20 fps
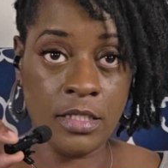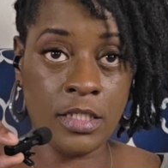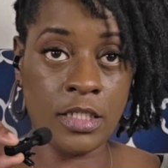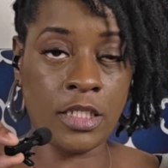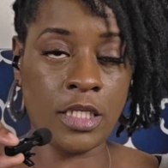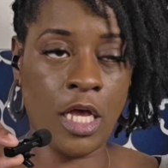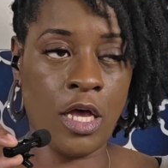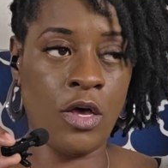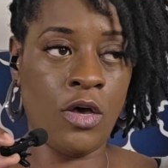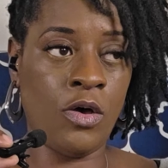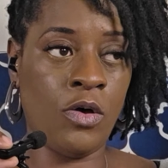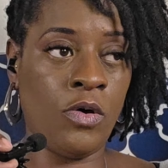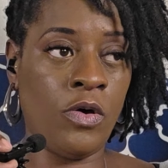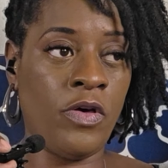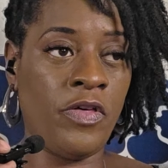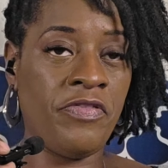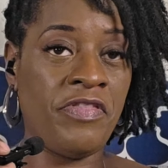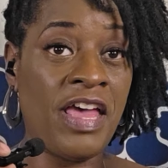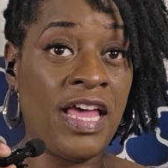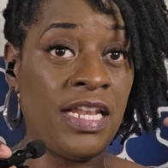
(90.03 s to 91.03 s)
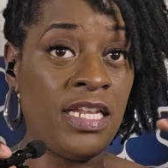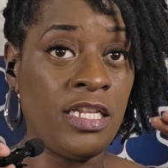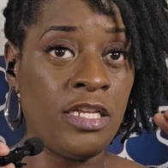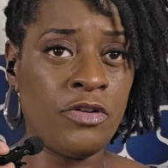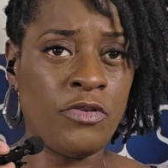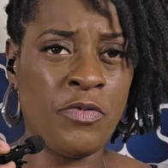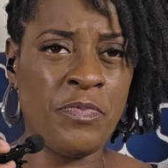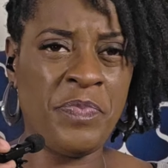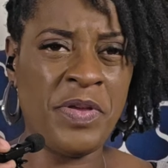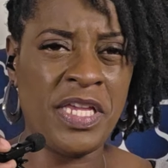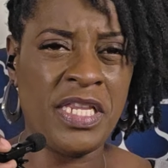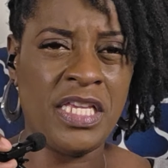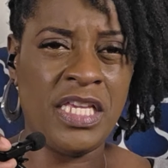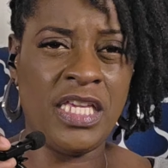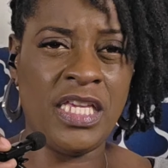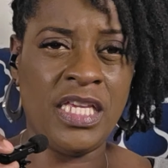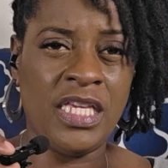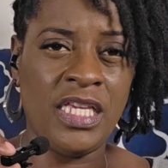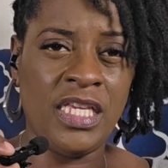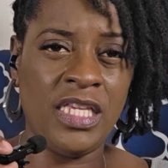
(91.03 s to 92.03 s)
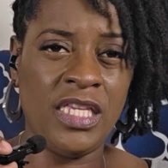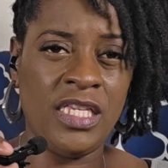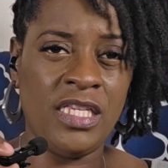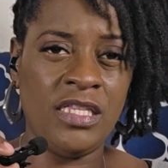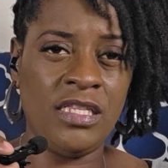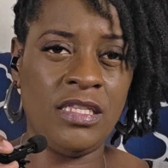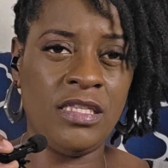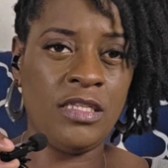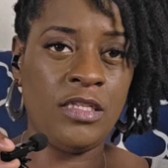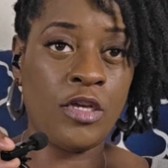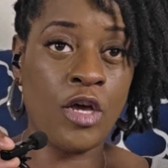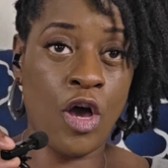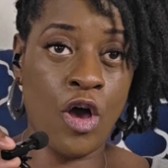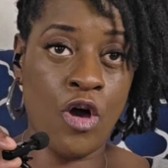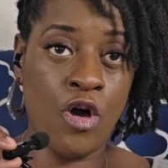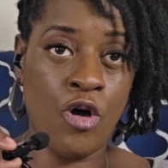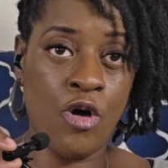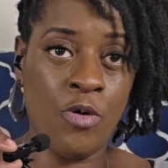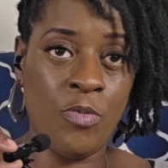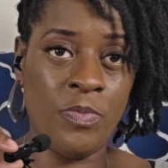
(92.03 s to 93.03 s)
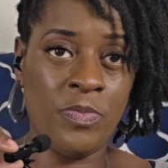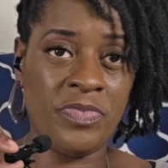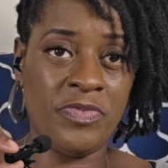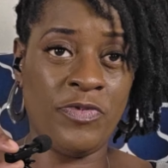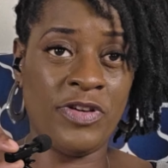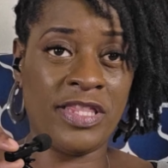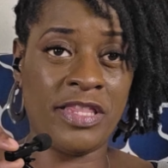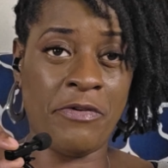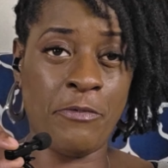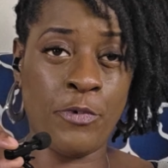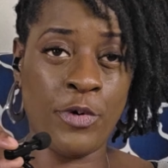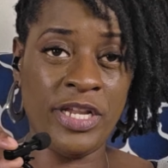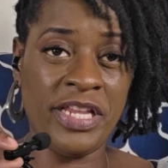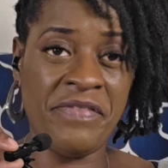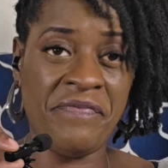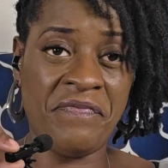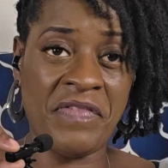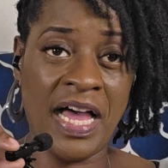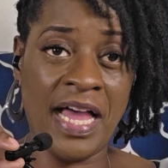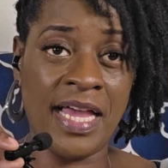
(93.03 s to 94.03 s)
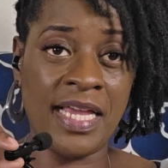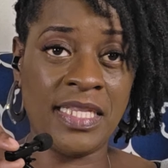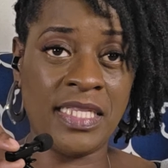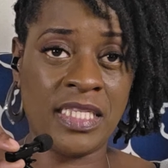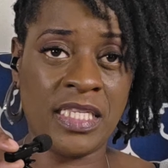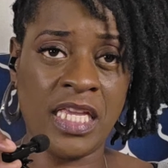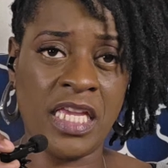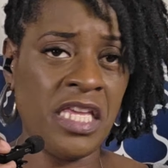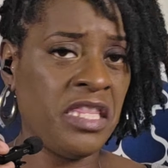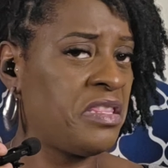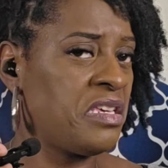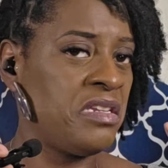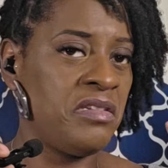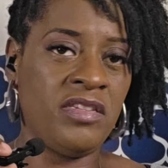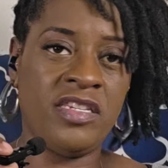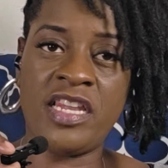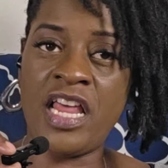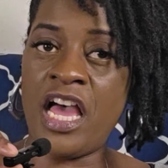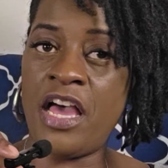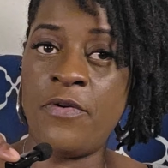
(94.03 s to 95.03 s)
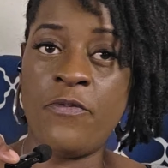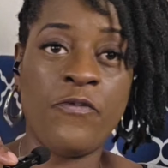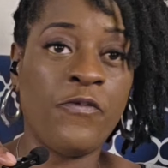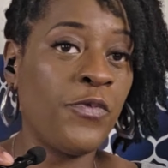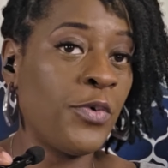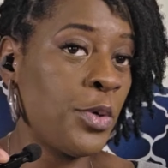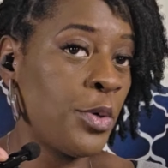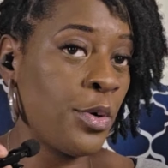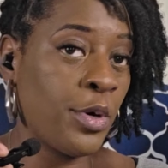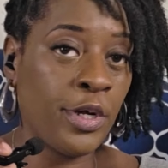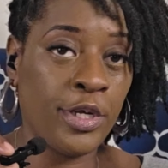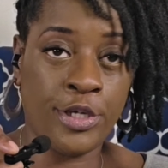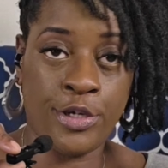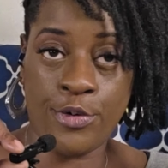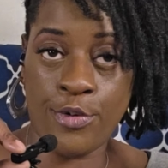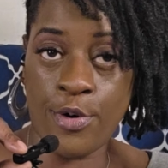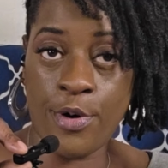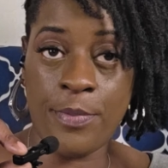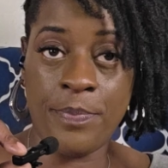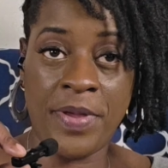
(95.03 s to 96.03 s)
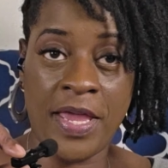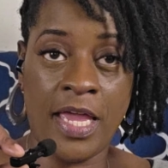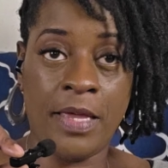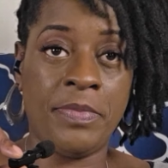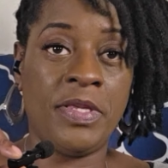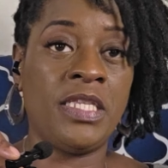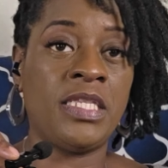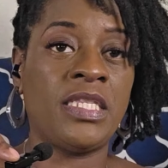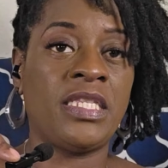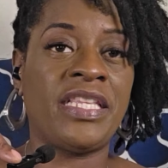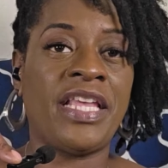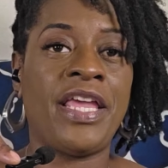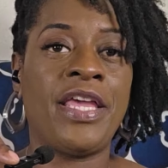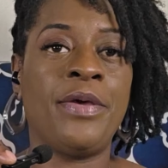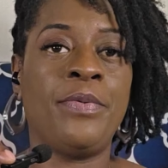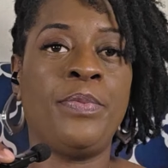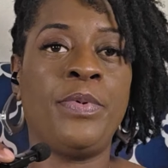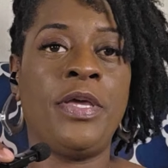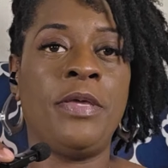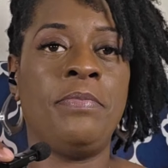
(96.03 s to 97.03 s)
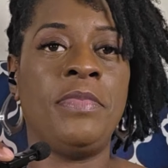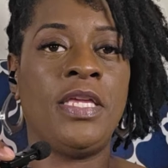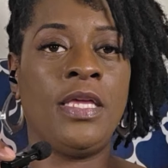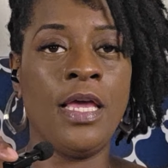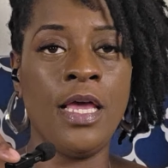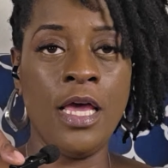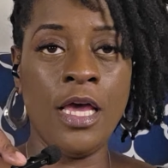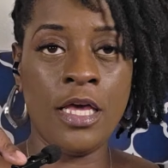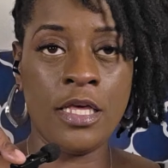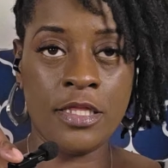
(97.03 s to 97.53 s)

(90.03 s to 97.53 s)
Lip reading: So that little bitty comb with the really fine teeth, not for your baby. Say it with me.